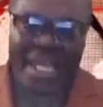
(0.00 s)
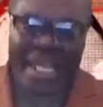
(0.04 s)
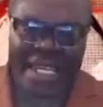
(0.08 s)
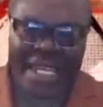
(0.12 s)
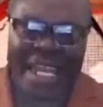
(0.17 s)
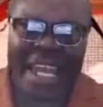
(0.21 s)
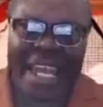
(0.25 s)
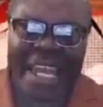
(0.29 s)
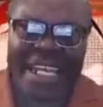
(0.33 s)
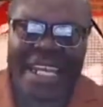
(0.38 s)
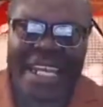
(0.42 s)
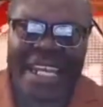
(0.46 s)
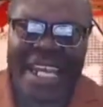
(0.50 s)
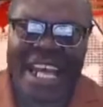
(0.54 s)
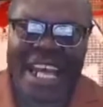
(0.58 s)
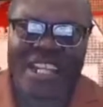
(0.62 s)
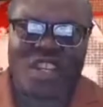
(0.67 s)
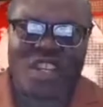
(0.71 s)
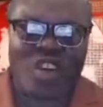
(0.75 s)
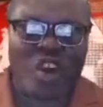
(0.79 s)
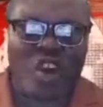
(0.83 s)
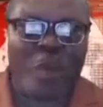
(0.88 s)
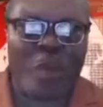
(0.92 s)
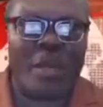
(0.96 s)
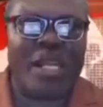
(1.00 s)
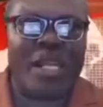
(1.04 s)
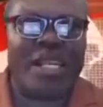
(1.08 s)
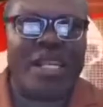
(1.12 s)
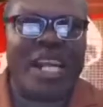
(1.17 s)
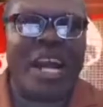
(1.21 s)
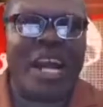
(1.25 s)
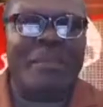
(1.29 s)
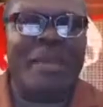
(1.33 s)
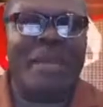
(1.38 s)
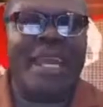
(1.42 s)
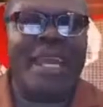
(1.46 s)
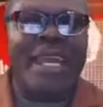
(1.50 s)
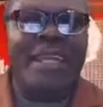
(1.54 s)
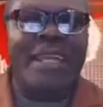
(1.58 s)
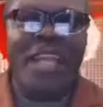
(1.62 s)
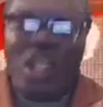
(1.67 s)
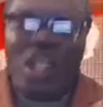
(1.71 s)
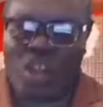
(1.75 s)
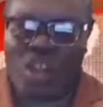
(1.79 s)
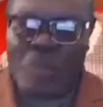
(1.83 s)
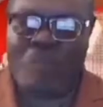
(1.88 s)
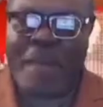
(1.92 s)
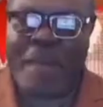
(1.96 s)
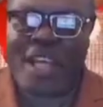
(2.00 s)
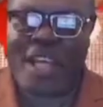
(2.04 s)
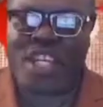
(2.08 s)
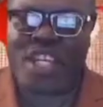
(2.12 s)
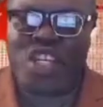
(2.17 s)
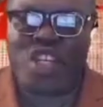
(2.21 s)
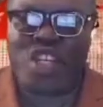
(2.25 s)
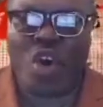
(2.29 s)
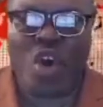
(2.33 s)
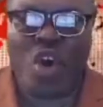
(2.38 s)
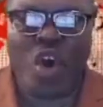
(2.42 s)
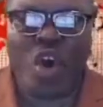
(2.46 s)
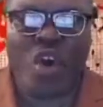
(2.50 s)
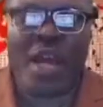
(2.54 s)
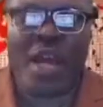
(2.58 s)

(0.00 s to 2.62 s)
the international community come in to make sure